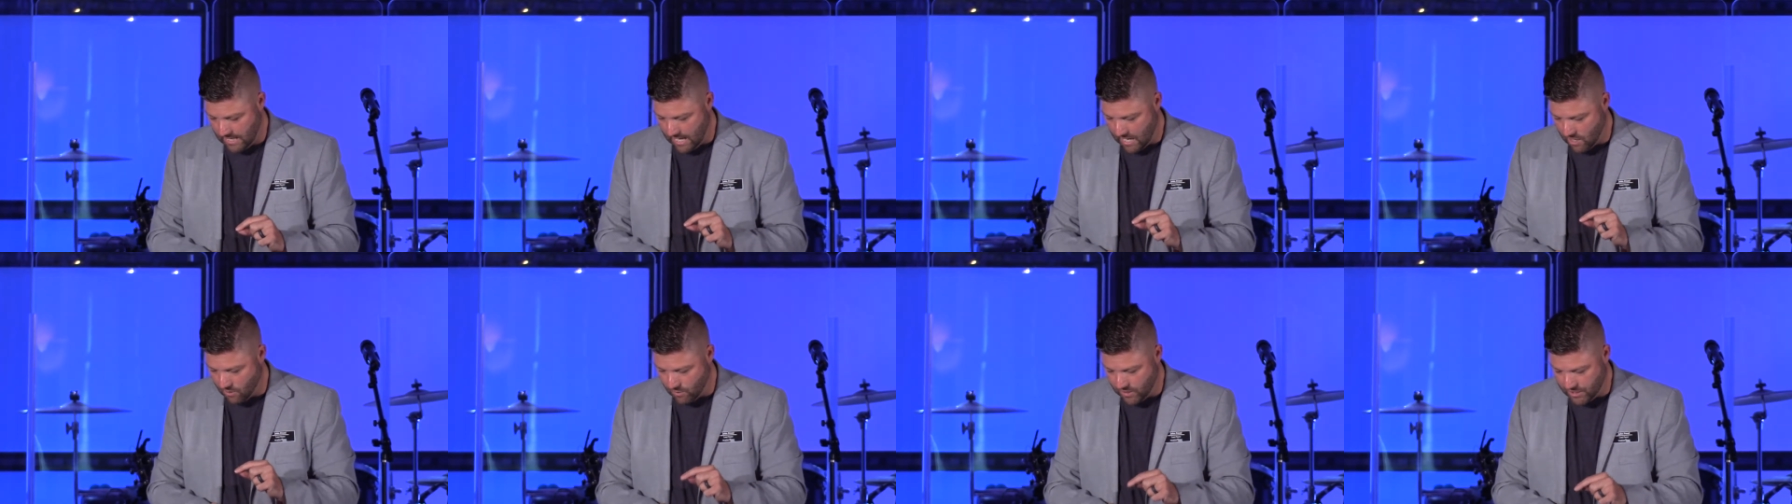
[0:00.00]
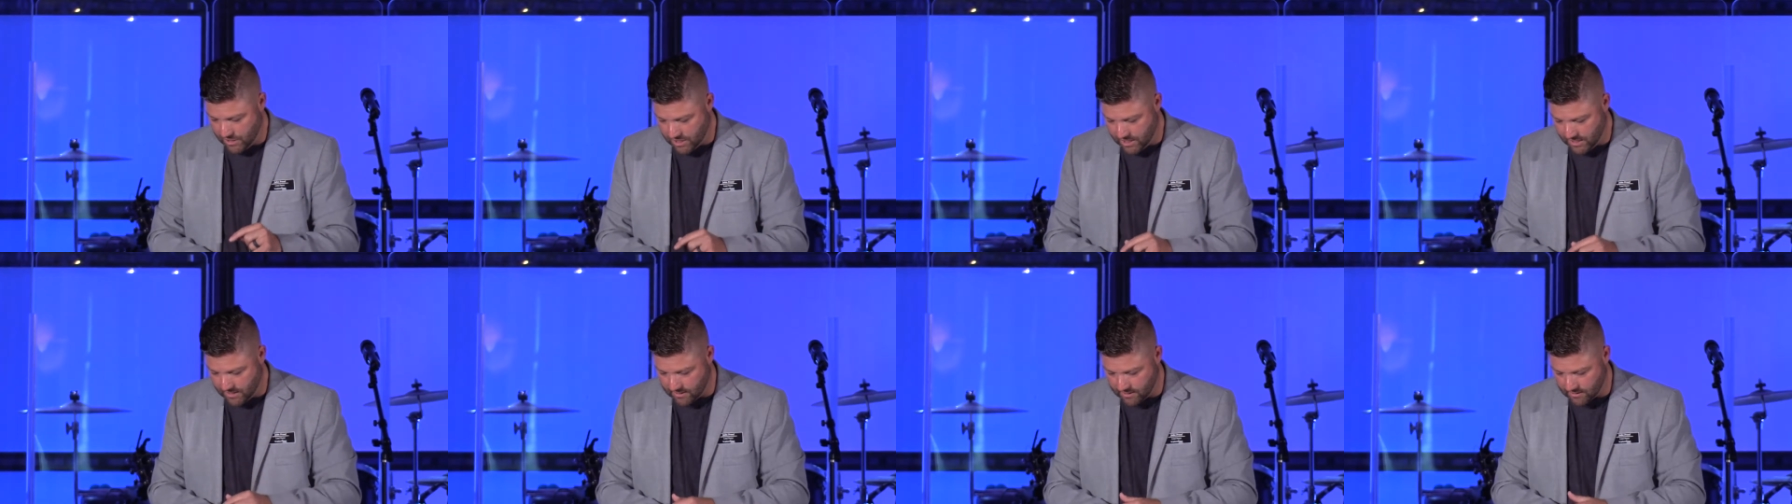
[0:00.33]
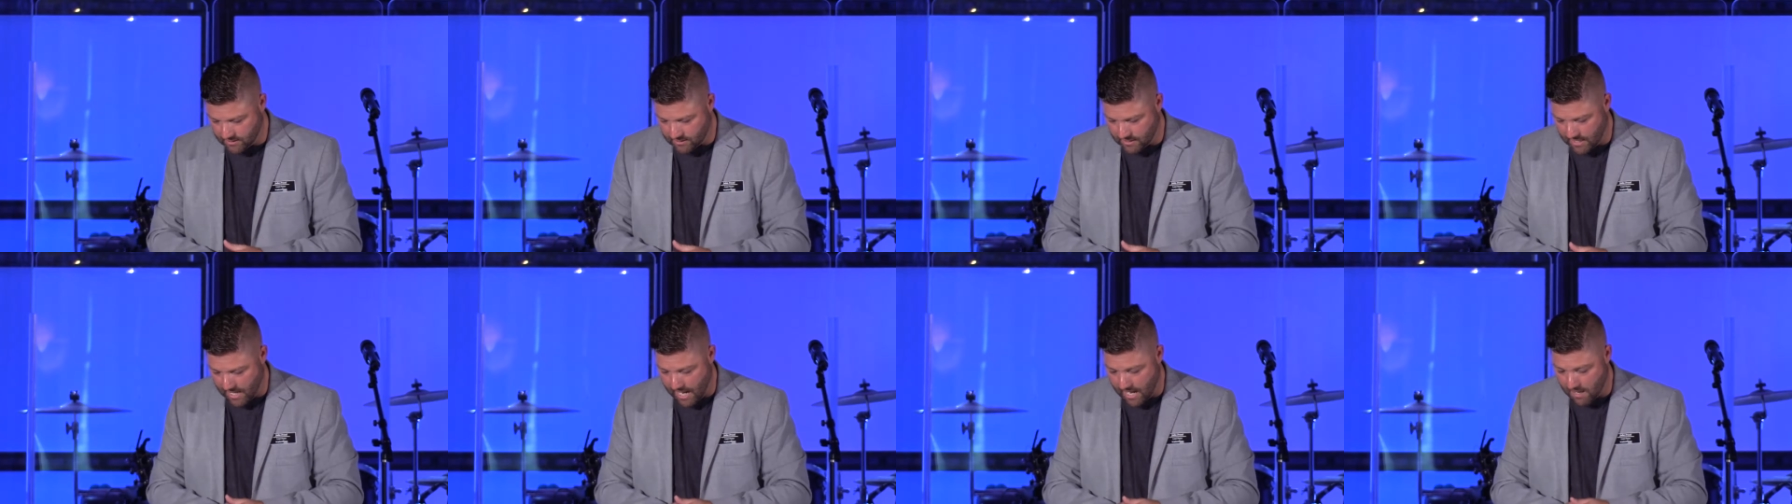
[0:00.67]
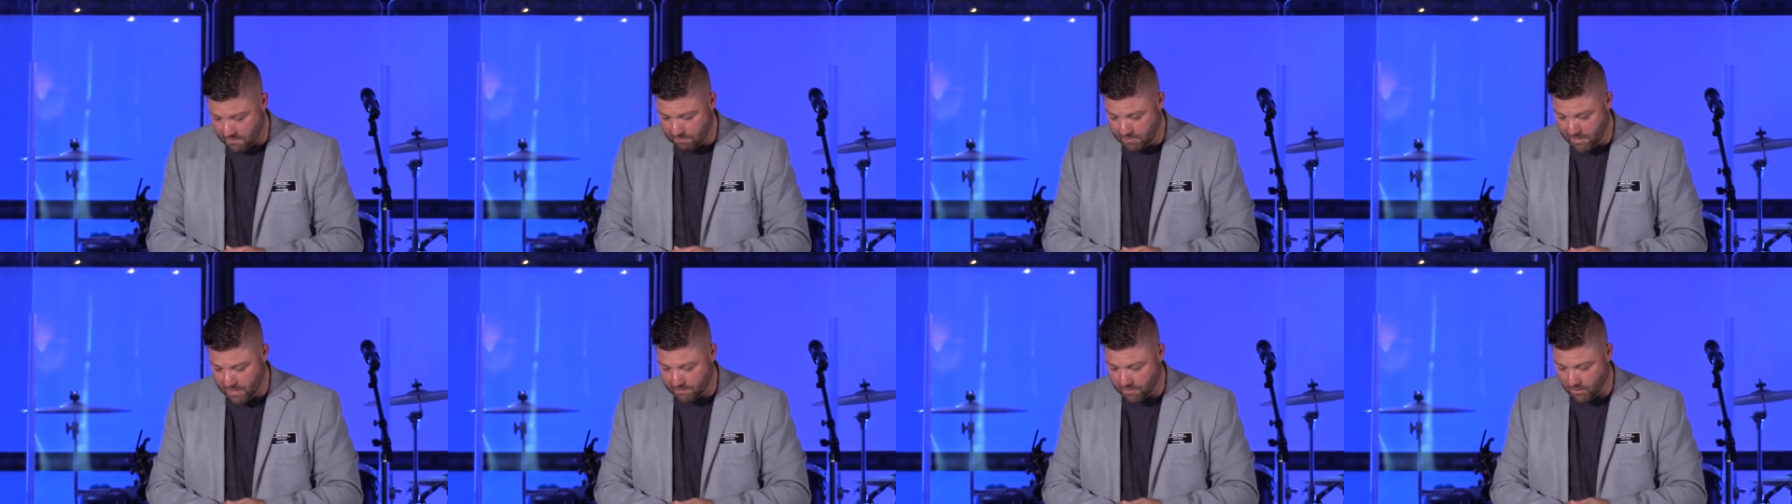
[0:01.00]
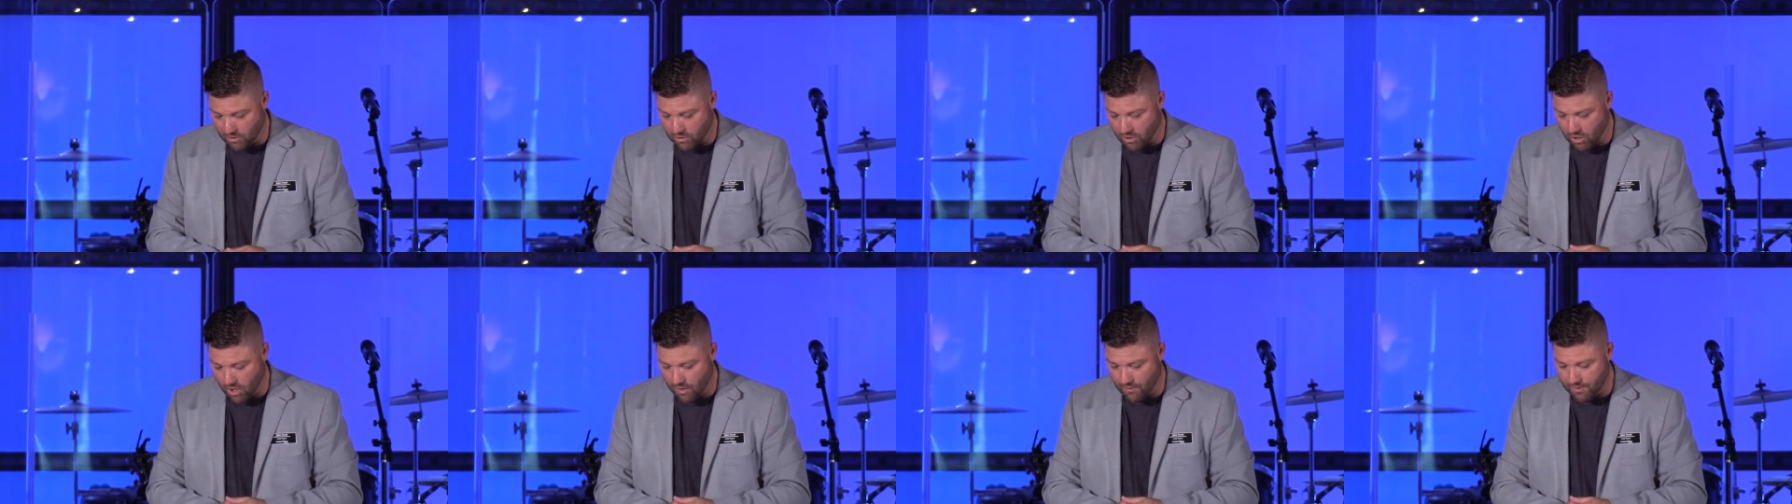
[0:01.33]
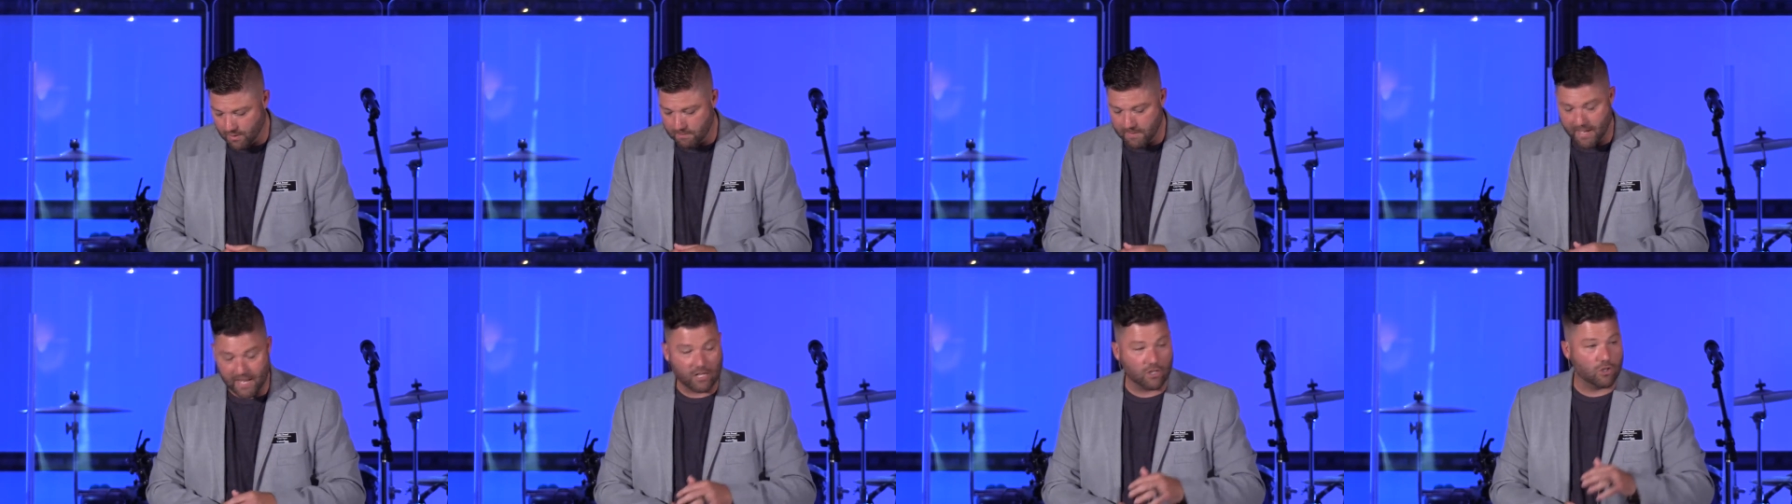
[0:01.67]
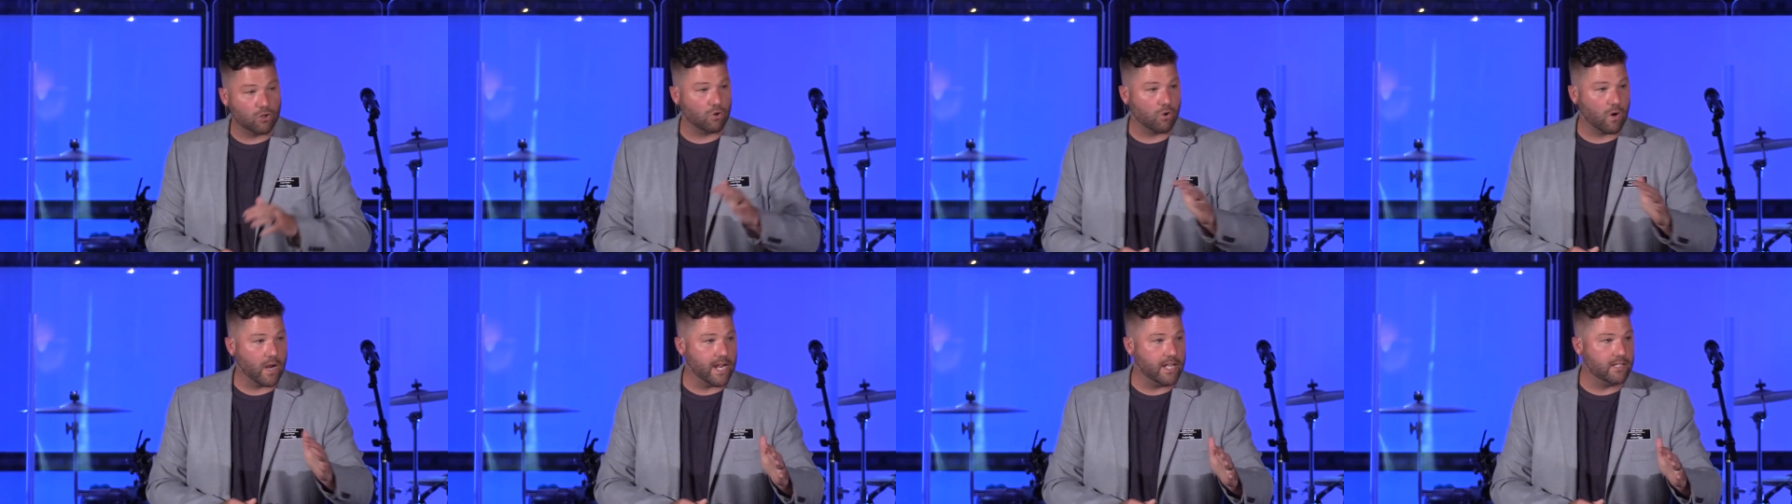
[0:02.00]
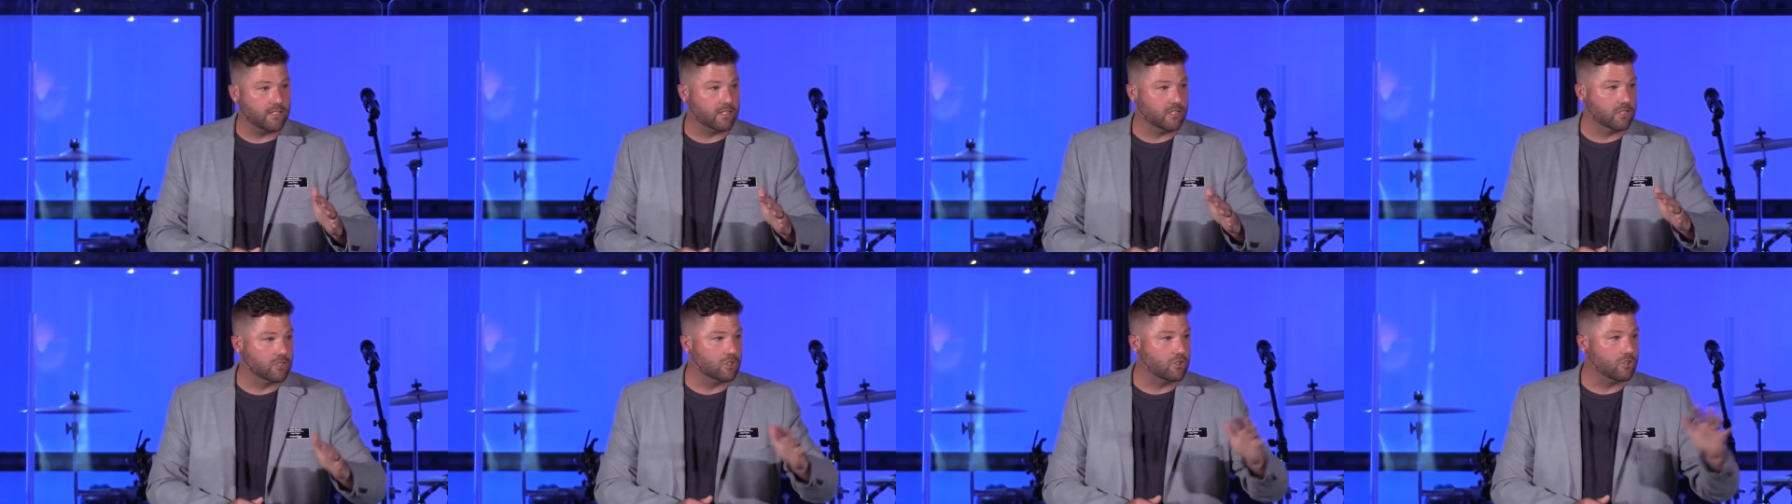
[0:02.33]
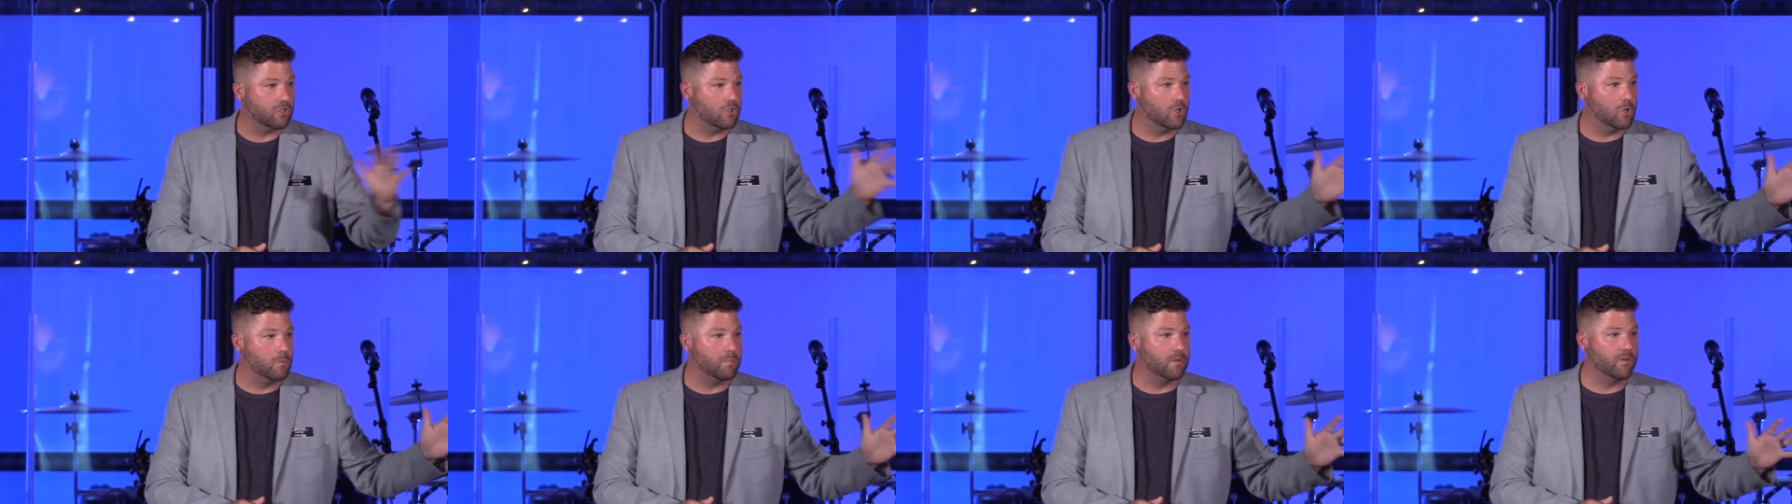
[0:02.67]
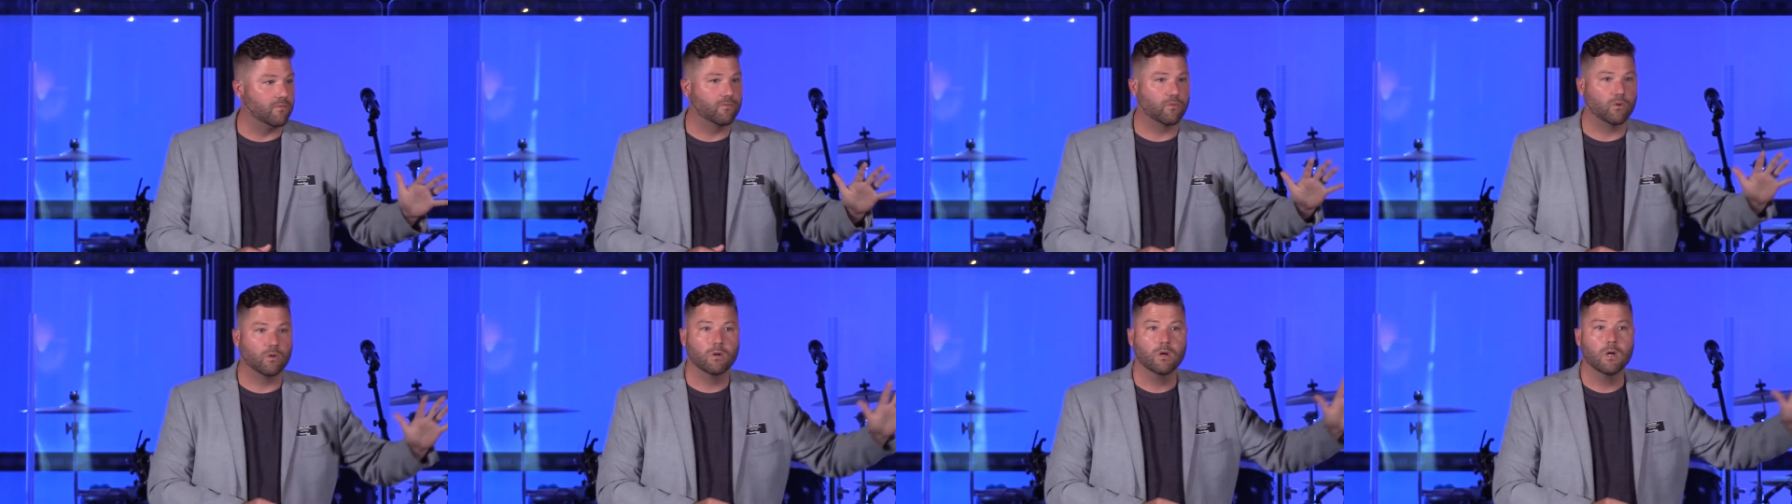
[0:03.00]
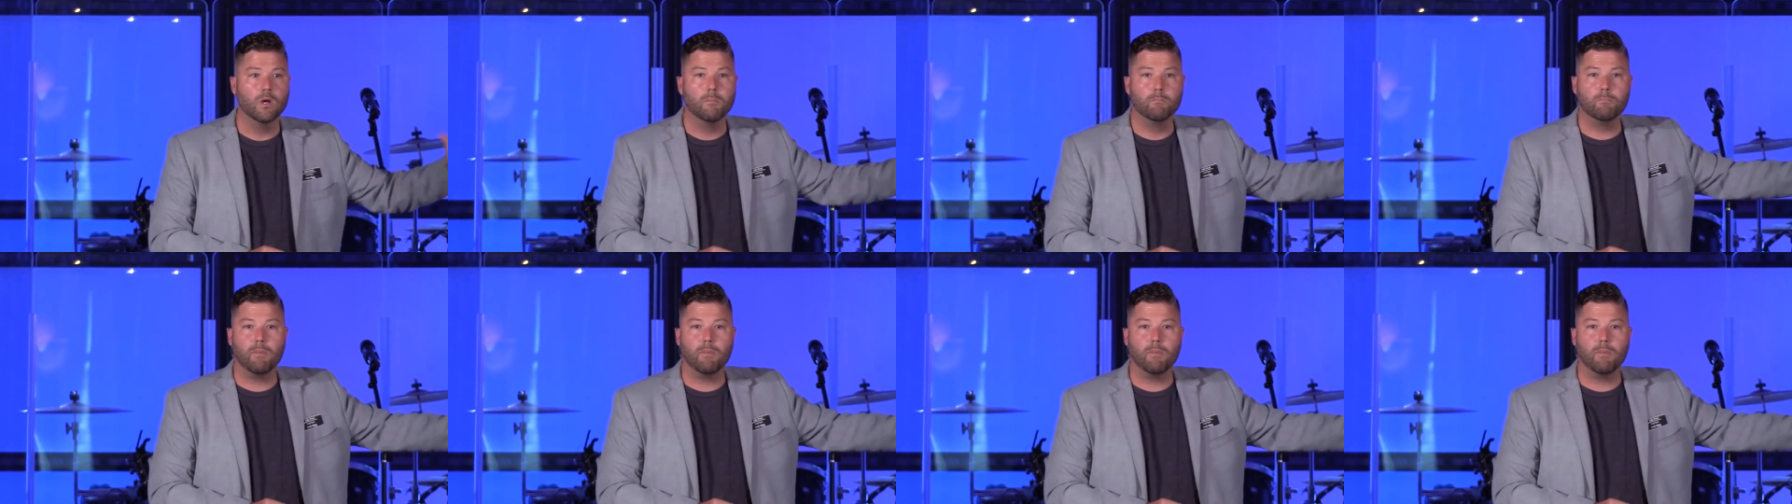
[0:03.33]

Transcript: And when Jesus came, people called the man crazy and stupid for